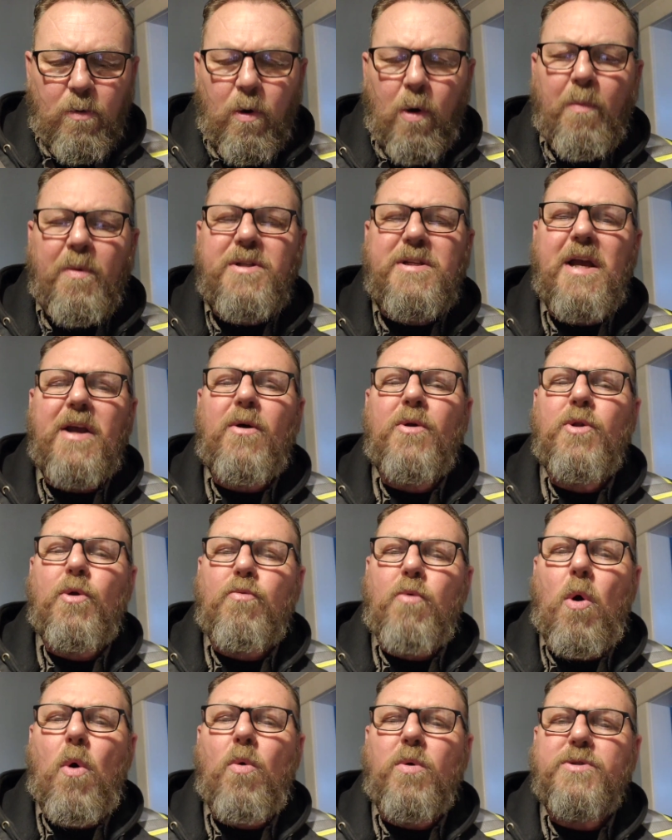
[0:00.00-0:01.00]
when we take on
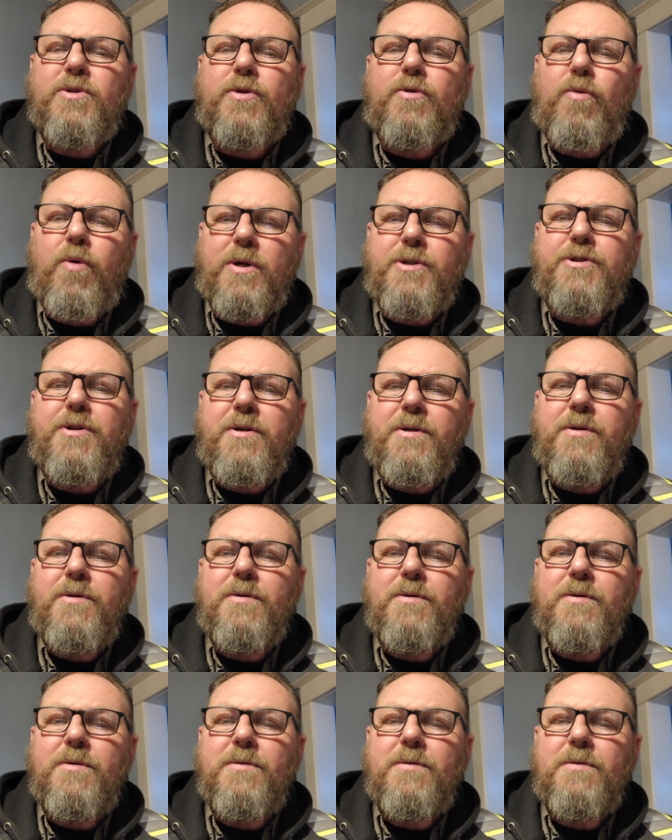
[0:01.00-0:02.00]
the role as a Christian,
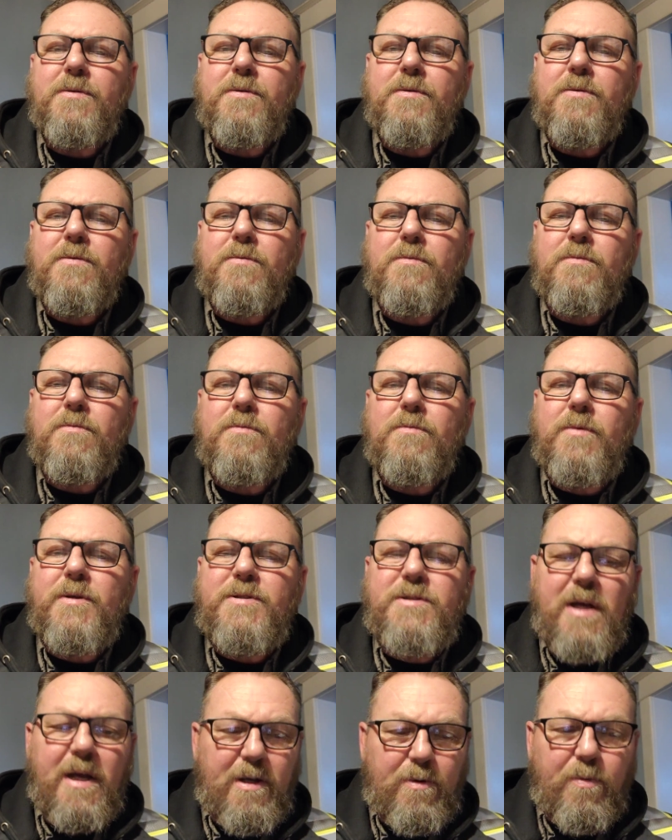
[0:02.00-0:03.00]

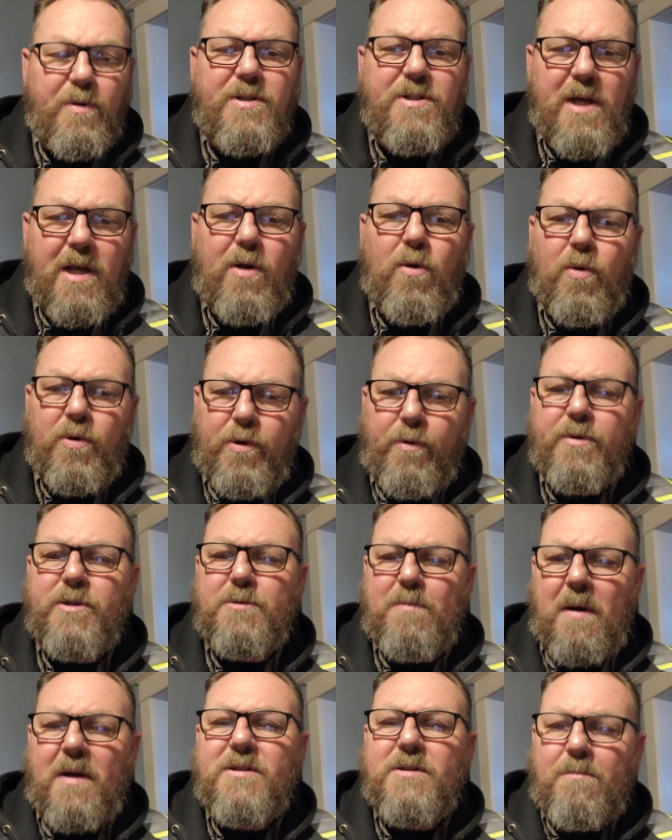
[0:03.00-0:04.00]
we take we take on the
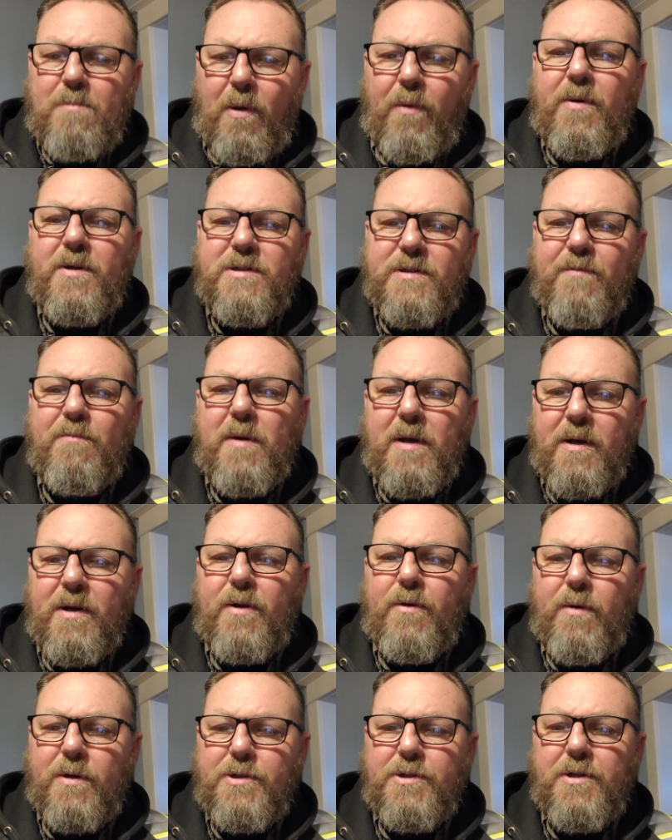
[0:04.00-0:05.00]
responsibilities of being
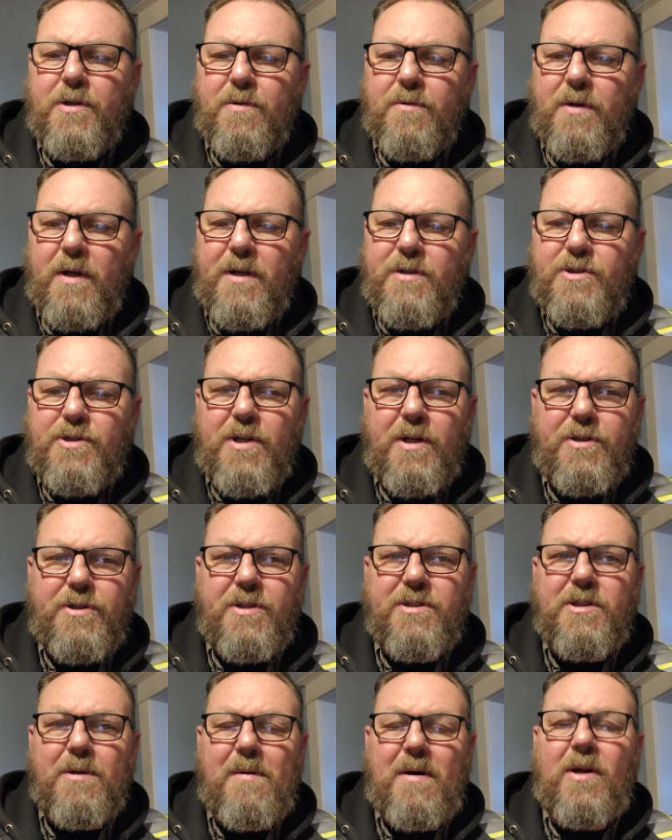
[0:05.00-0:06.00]
a Christian. It's not
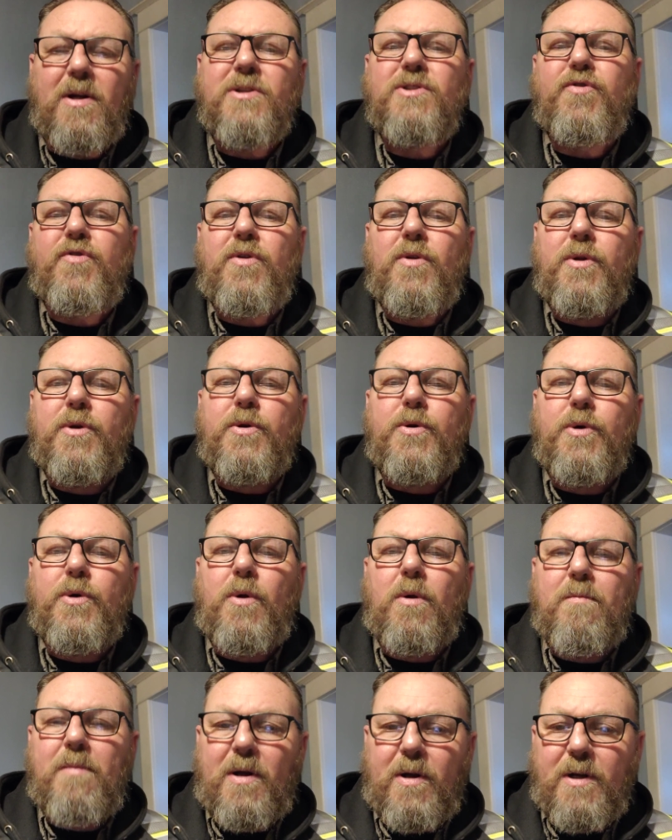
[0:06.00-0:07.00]
just about us feeling
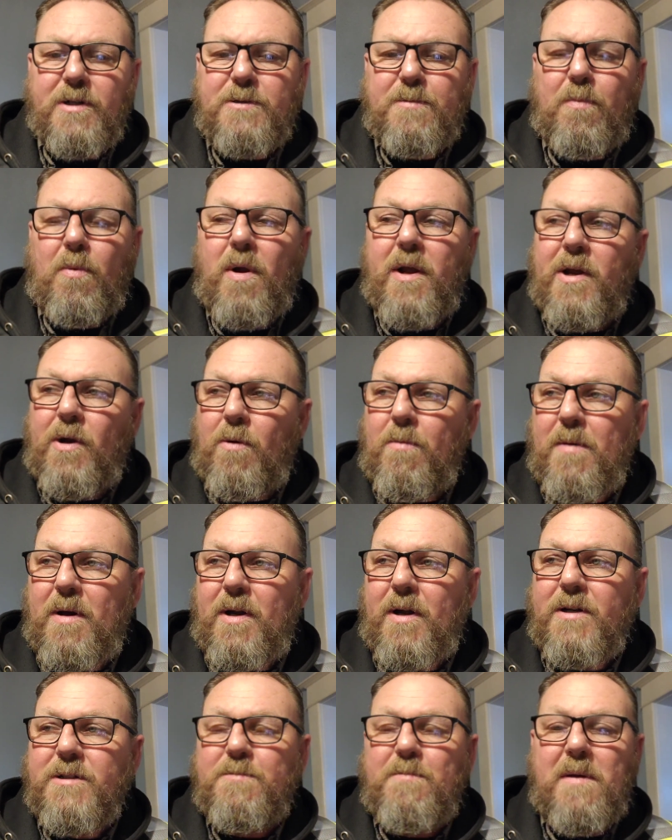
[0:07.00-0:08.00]
good or about us praying or
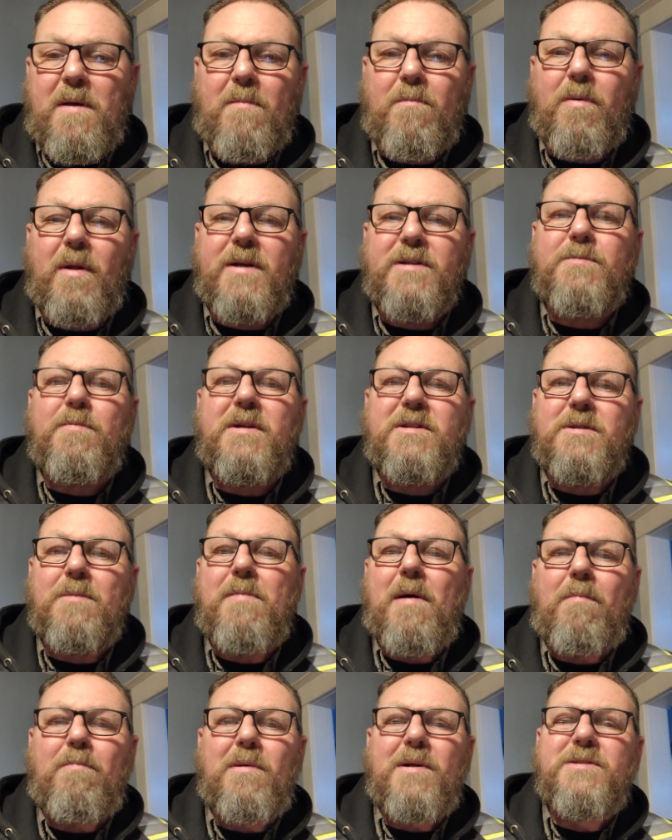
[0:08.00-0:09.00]
about us being blessed, but it's
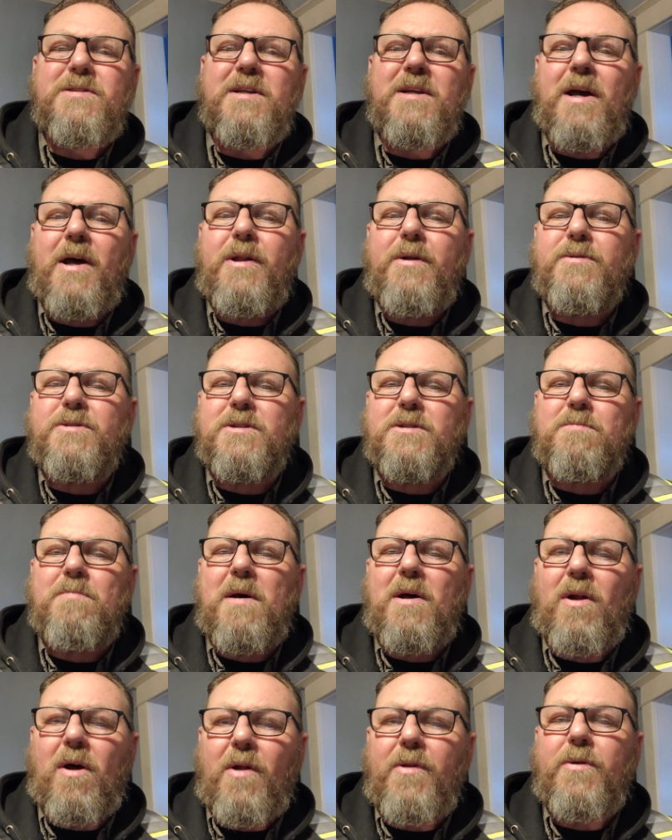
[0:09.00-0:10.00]
about blessing others. It's
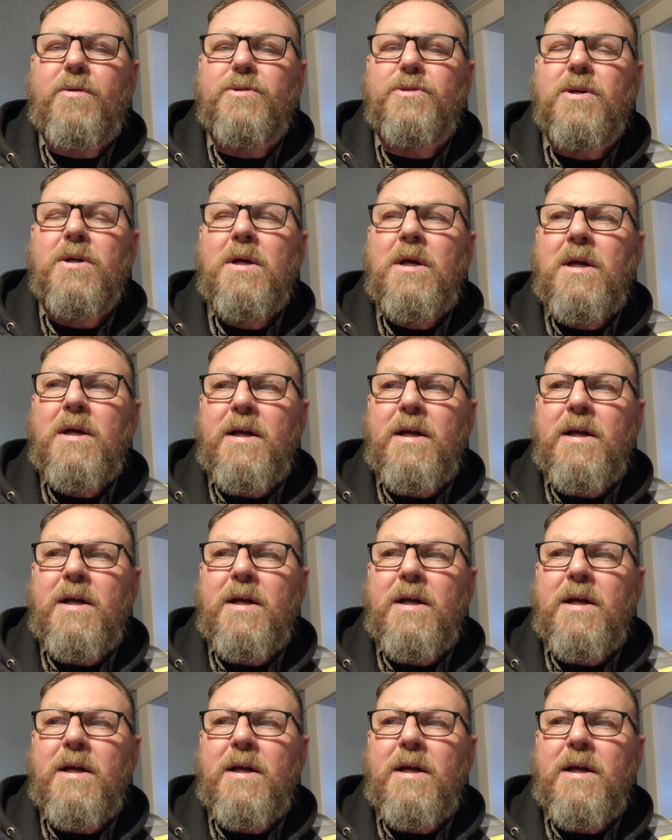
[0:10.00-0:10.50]
about others.